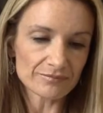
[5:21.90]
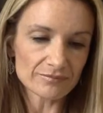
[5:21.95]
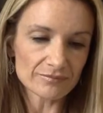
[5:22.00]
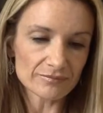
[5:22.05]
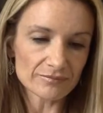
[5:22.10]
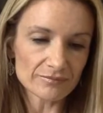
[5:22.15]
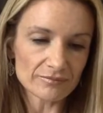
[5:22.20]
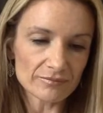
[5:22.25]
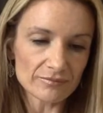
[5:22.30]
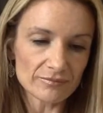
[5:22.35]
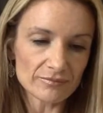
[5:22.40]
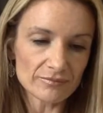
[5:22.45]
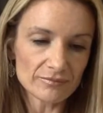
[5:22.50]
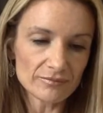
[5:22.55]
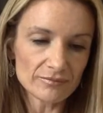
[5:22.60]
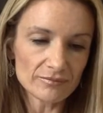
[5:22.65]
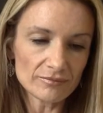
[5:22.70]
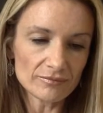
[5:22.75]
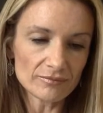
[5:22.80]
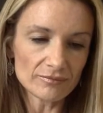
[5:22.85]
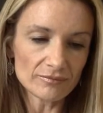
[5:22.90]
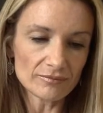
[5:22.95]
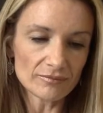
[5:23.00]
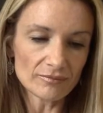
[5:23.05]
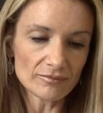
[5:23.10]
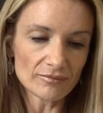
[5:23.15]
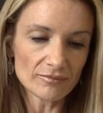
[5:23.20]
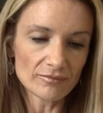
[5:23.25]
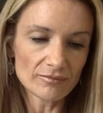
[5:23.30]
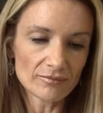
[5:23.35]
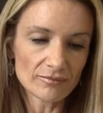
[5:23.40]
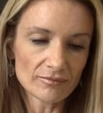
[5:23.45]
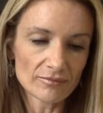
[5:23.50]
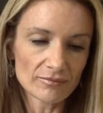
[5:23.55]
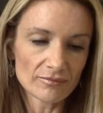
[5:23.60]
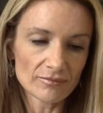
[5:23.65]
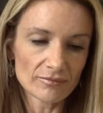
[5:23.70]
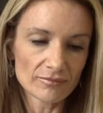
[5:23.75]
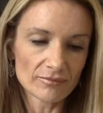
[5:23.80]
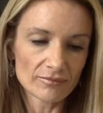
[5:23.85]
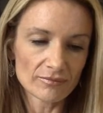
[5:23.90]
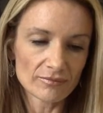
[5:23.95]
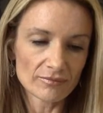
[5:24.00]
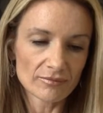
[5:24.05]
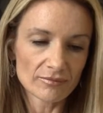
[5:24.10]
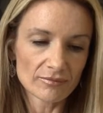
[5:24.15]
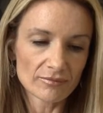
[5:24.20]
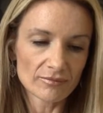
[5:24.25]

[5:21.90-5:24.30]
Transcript: [no speech]